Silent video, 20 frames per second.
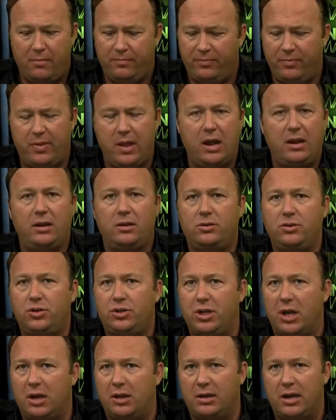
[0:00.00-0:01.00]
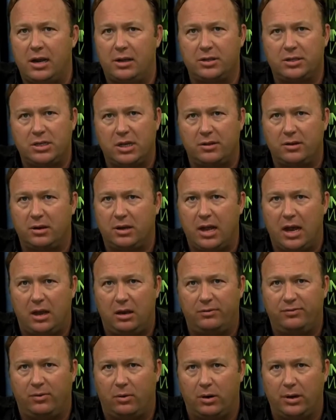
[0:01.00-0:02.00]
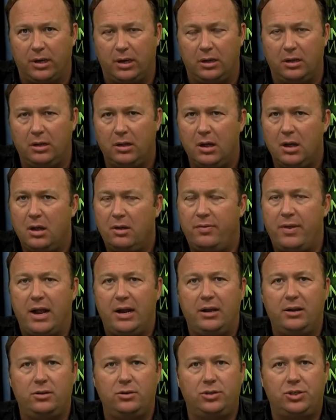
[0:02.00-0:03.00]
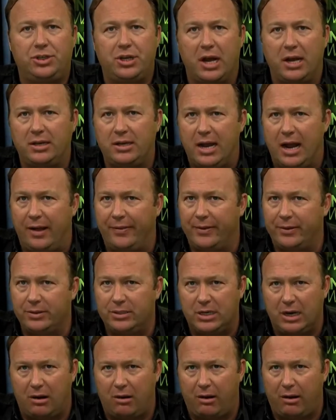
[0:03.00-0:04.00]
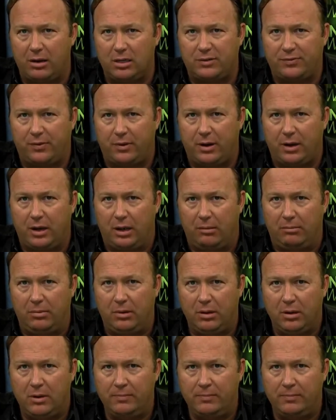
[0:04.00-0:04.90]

They didn't shut down Southern California. They didn't shut down those areas for him.